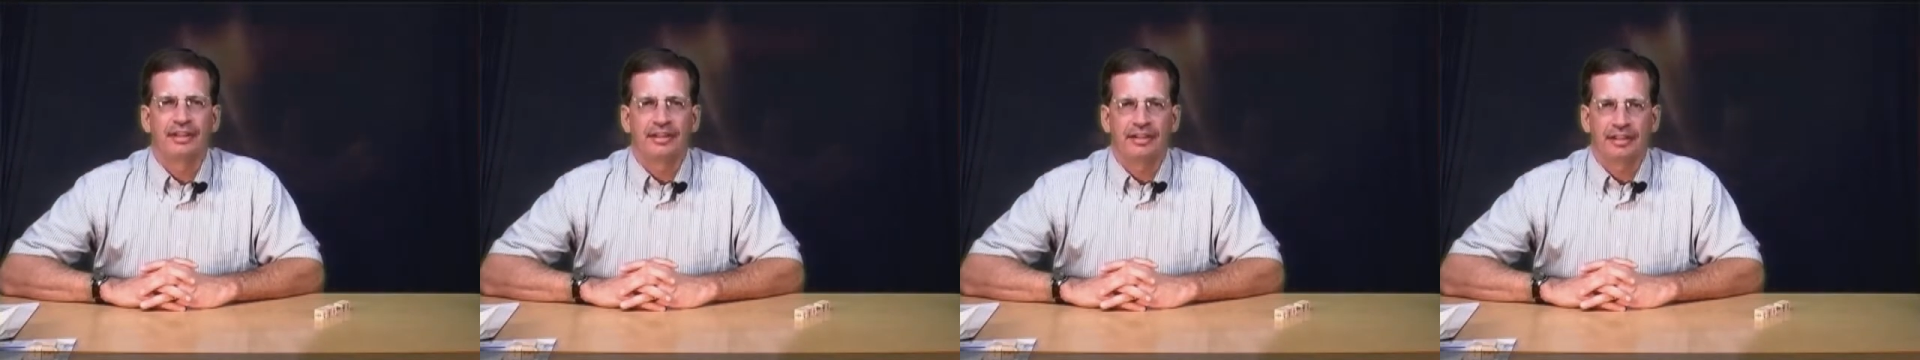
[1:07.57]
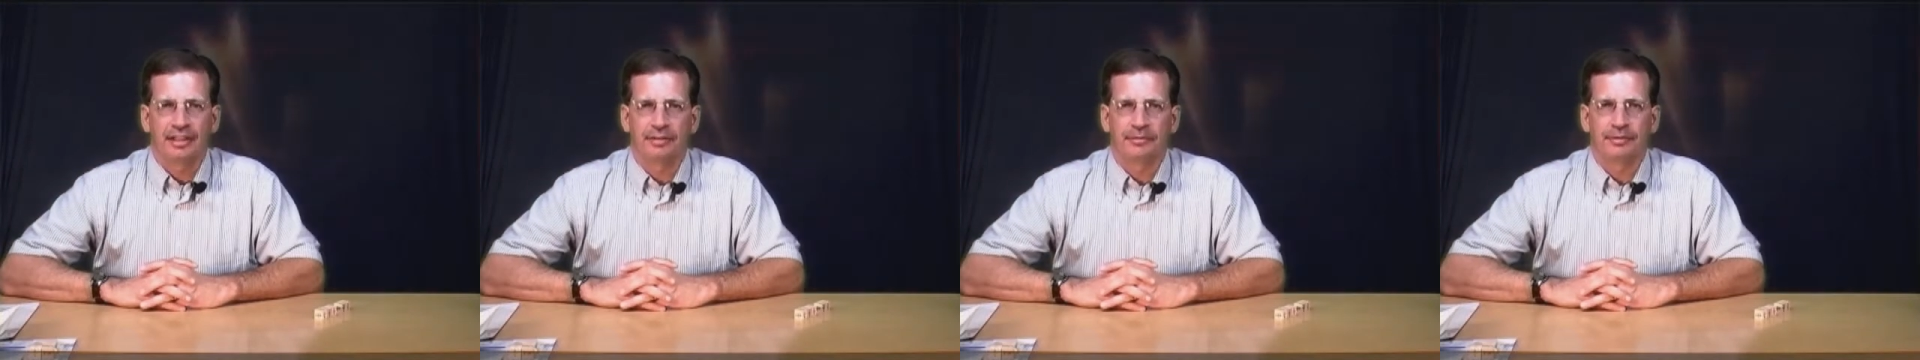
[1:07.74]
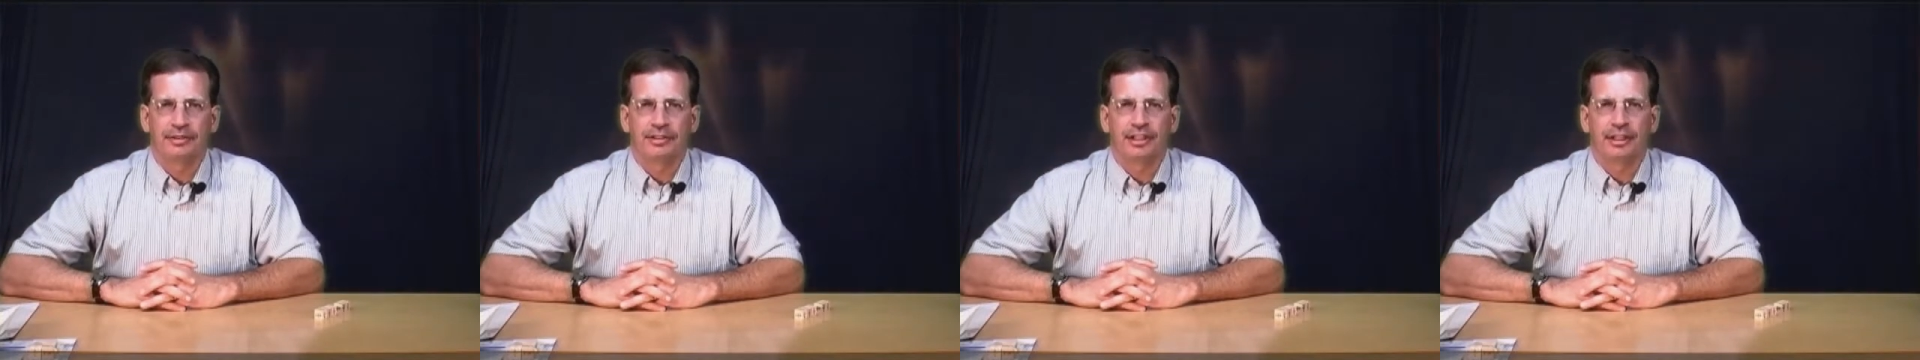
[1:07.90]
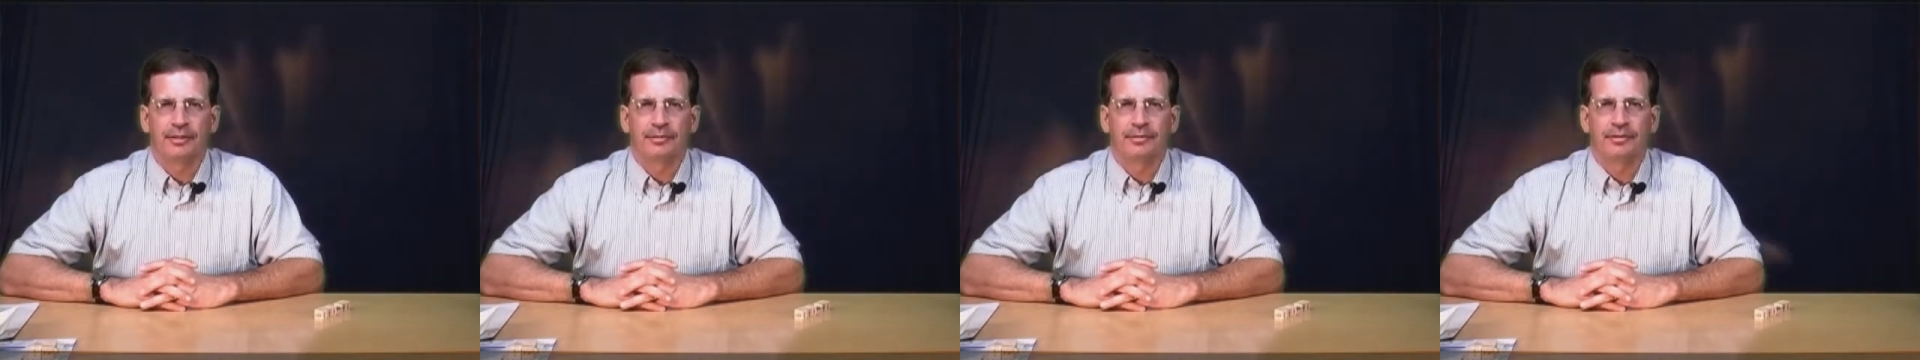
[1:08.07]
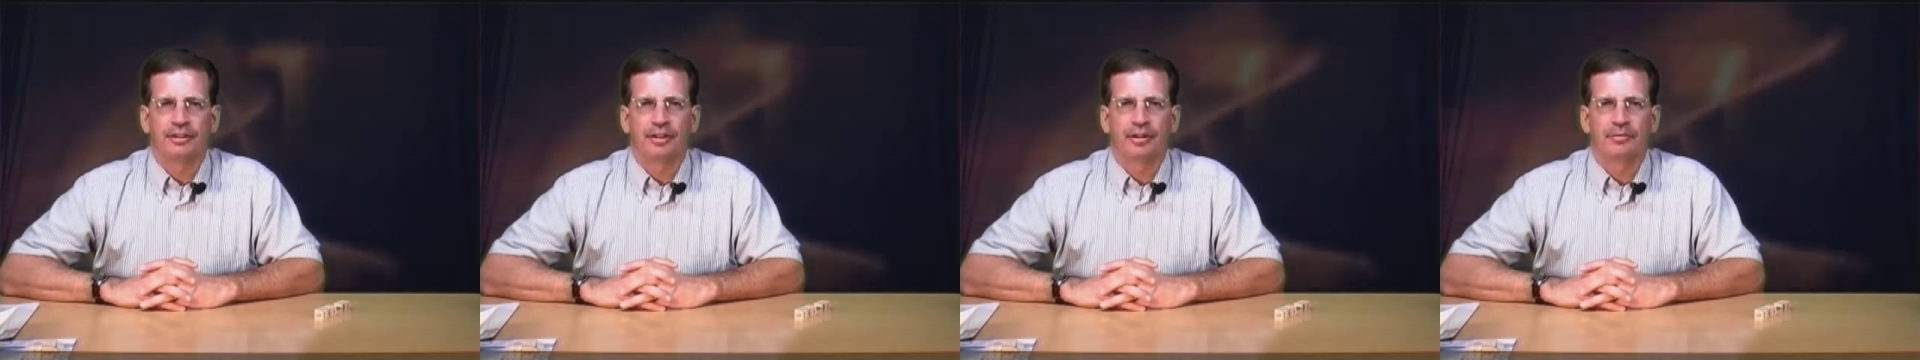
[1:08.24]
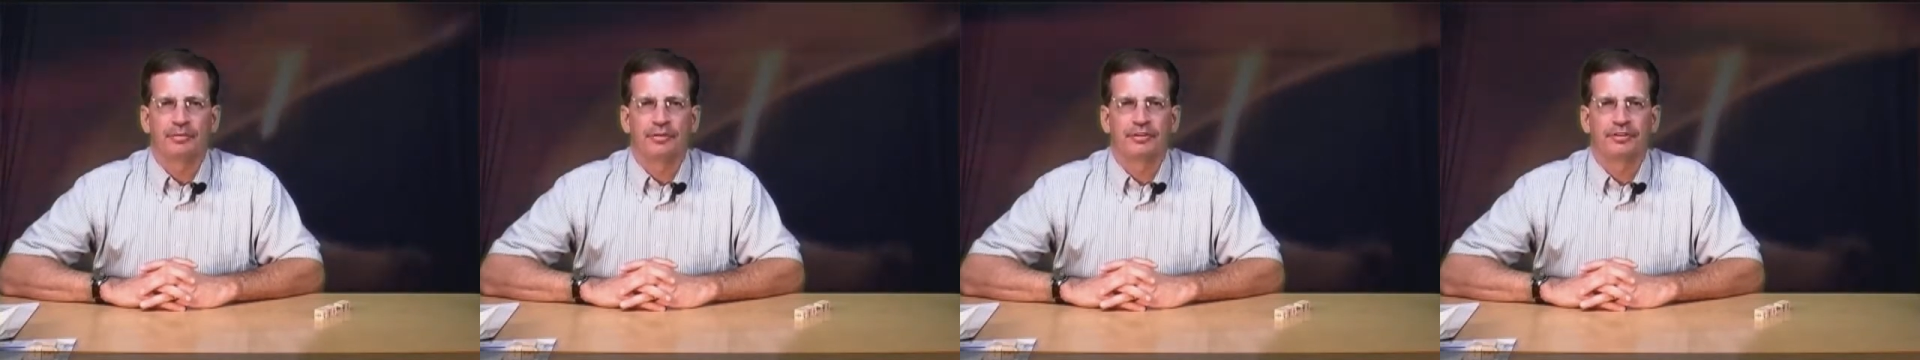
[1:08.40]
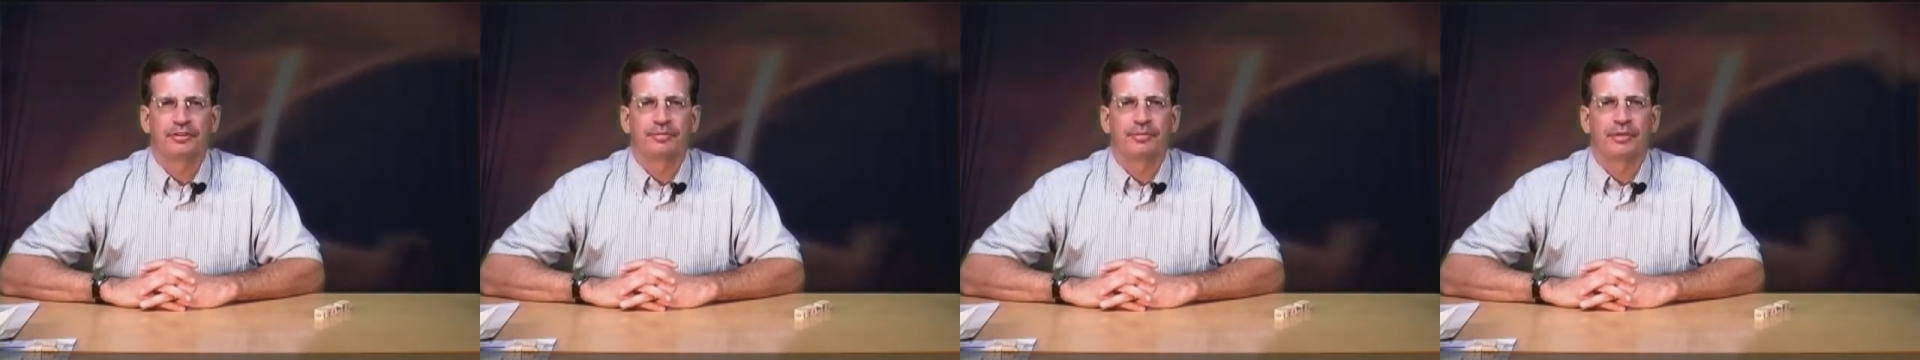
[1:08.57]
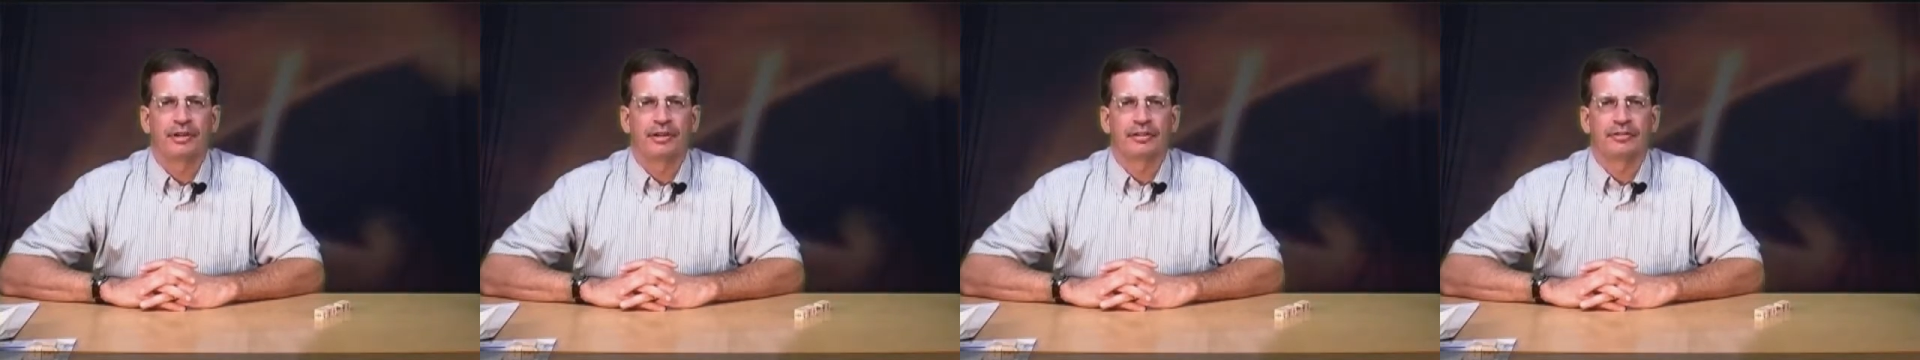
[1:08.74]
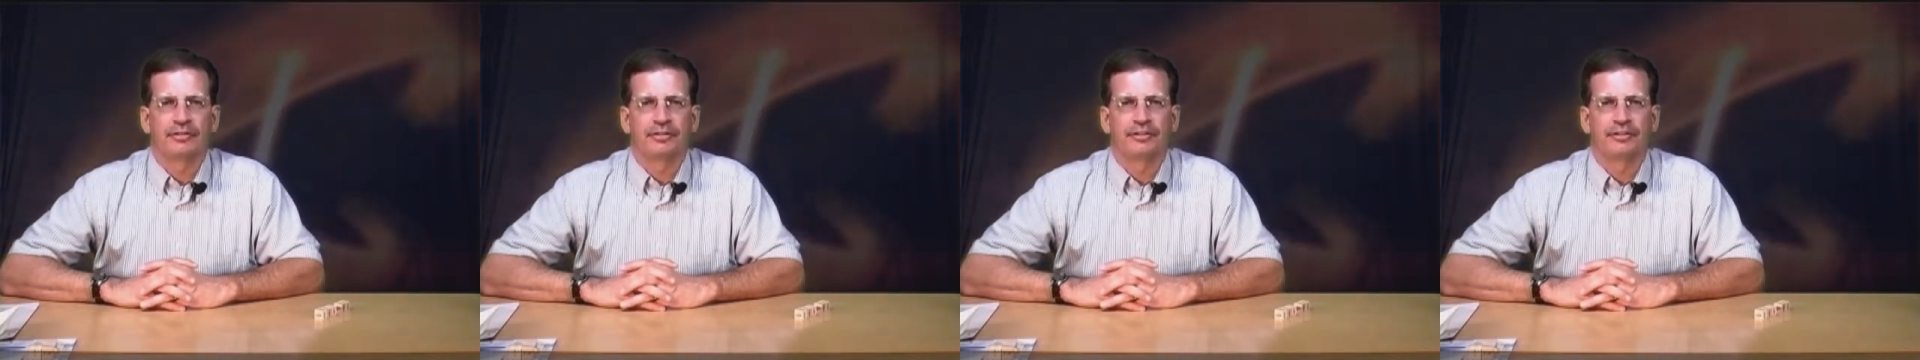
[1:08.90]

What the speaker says: It would keep the numbers smaller